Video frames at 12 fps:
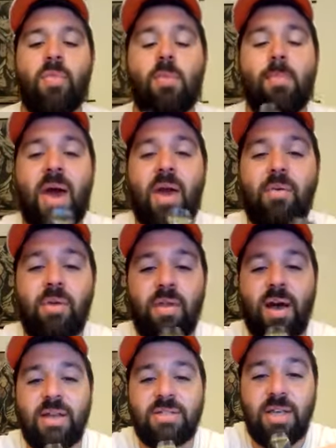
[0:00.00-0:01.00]
the battery
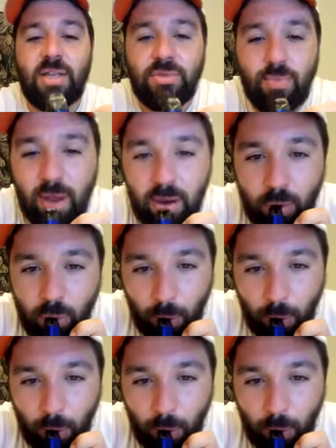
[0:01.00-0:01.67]
dies, it gets red.